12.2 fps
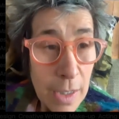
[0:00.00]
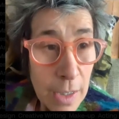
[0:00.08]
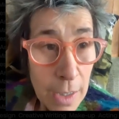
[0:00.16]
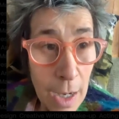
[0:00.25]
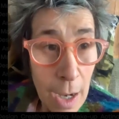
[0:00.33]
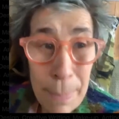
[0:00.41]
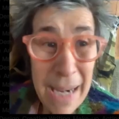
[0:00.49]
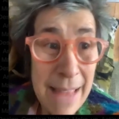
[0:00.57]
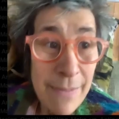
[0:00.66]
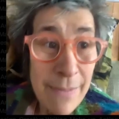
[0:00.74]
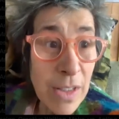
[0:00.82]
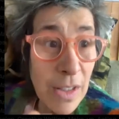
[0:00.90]
a
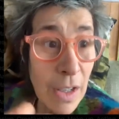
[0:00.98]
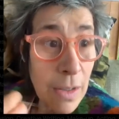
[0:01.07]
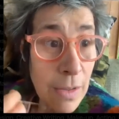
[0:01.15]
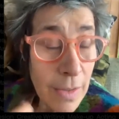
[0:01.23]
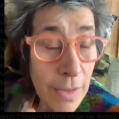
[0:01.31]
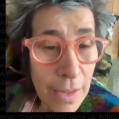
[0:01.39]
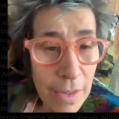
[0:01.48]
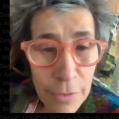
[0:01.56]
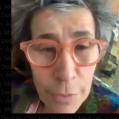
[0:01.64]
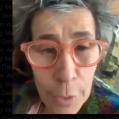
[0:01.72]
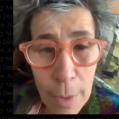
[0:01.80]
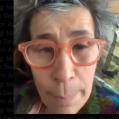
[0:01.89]
blender
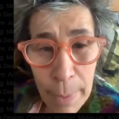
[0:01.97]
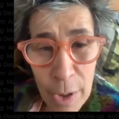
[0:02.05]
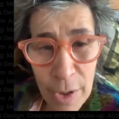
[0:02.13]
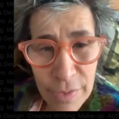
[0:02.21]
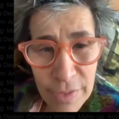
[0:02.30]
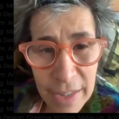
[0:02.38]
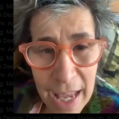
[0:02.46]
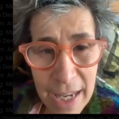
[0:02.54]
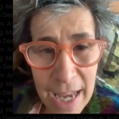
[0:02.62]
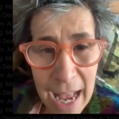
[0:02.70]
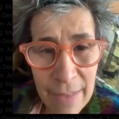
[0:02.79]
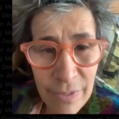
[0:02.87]
for her
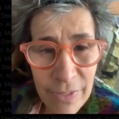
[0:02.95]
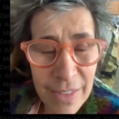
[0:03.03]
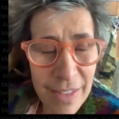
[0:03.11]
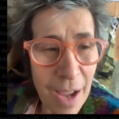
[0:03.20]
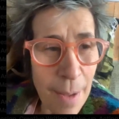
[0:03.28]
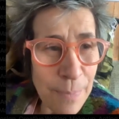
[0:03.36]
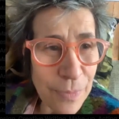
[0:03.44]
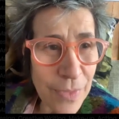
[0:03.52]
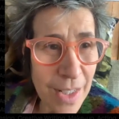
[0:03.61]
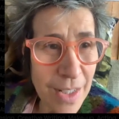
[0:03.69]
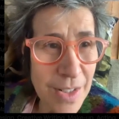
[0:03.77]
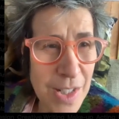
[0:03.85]
birthday. And
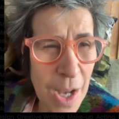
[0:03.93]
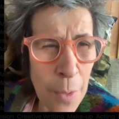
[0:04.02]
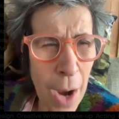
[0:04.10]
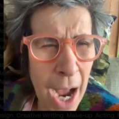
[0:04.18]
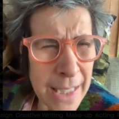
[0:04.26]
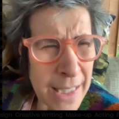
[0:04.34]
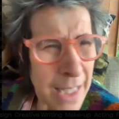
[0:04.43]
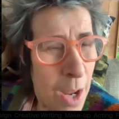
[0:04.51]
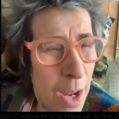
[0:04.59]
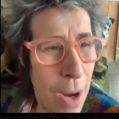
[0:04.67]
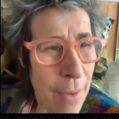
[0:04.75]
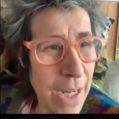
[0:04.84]
so I don't know
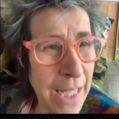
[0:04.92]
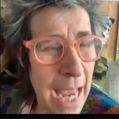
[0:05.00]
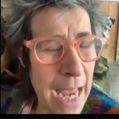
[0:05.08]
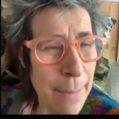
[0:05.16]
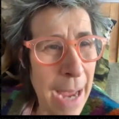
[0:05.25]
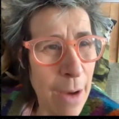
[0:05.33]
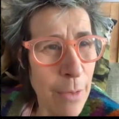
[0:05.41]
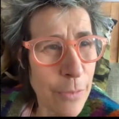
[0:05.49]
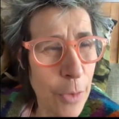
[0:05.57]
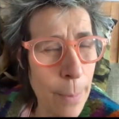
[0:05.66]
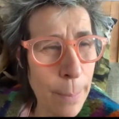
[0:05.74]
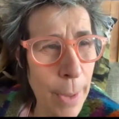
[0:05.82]
where it came out
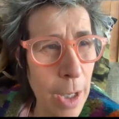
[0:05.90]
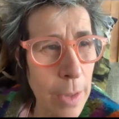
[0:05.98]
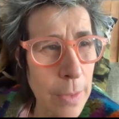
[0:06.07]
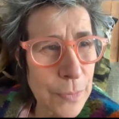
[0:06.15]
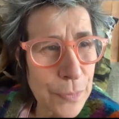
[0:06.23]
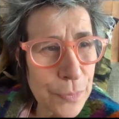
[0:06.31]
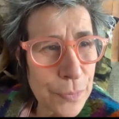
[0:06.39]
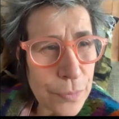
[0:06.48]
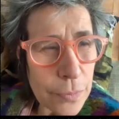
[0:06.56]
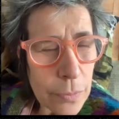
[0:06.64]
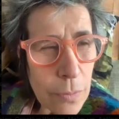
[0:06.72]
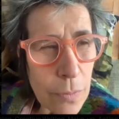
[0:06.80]
from, but
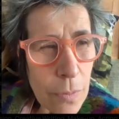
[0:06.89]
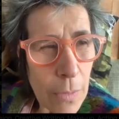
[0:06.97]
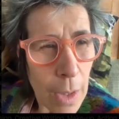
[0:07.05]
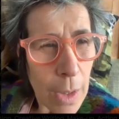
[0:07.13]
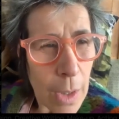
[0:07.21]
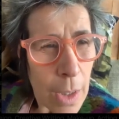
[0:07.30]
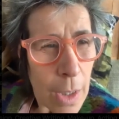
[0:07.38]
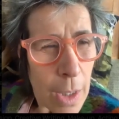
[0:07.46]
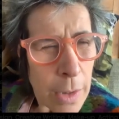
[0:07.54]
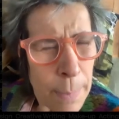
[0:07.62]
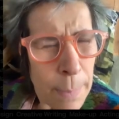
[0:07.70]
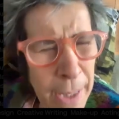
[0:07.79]

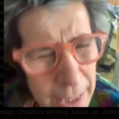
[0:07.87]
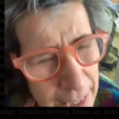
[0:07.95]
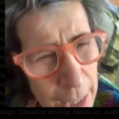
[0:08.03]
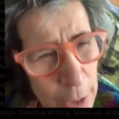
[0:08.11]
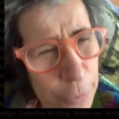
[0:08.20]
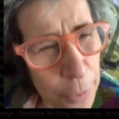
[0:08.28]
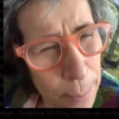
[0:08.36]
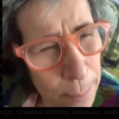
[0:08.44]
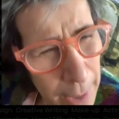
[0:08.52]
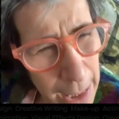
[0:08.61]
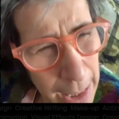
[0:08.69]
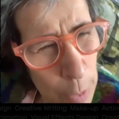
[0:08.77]
the big deal for
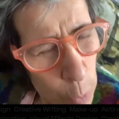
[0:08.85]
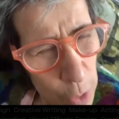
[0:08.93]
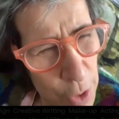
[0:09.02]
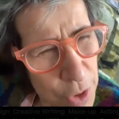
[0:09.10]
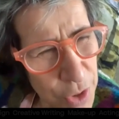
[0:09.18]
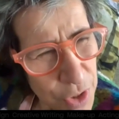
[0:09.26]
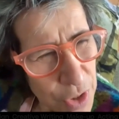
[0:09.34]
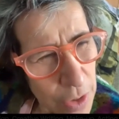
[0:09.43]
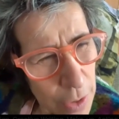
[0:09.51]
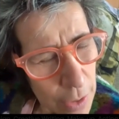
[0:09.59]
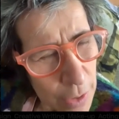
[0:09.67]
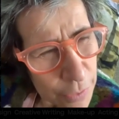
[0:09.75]
me was
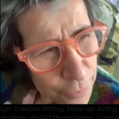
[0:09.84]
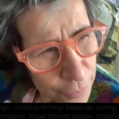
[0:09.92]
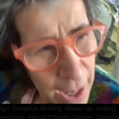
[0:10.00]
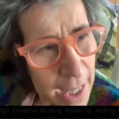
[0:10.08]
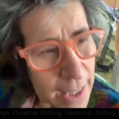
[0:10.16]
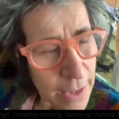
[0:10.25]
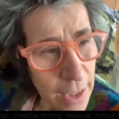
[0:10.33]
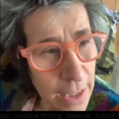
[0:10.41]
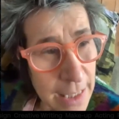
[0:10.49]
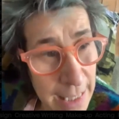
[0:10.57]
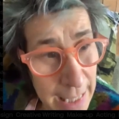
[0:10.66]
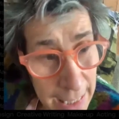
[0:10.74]
the fact that
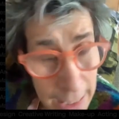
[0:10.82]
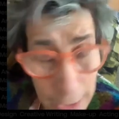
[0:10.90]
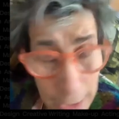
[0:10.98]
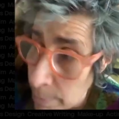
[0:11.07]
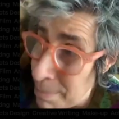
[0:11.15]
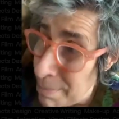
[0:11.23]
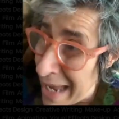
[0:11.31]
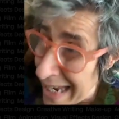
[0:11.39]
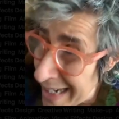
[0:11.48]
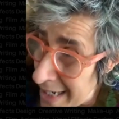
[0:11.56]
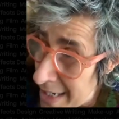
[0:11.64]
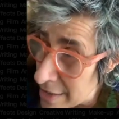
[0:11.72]
Neil
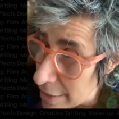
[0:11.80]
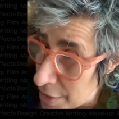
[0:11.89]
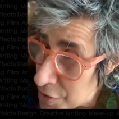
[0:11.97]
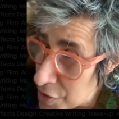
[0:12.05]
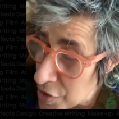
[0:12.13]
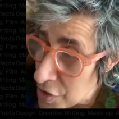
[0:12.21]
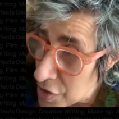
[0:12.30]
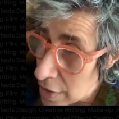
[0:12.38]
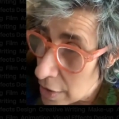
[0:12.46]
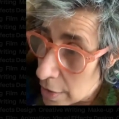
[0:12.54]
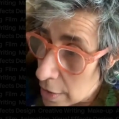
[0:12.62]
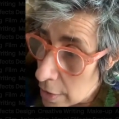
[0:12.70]
made us
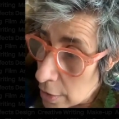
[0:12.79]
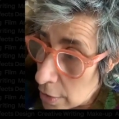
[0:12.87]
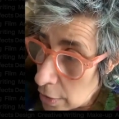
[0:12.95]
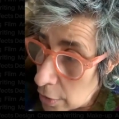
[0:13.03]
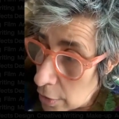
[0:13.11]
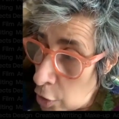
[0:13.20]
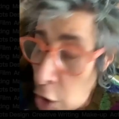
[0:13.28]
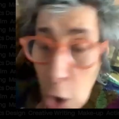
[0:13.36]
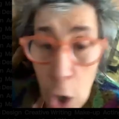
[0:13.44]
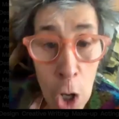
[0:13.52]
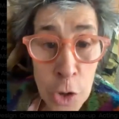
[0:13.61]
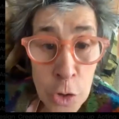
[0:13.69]

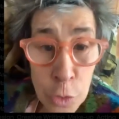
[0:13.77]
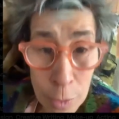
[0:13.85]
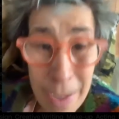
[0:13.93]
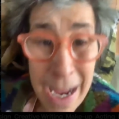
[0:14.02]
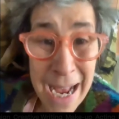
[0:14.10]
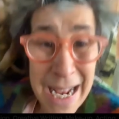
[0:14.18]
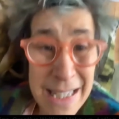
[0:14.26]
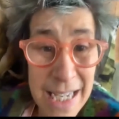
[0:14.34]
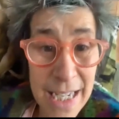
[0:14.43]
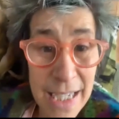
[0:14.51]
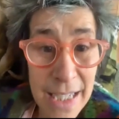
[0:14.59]
learn dramatic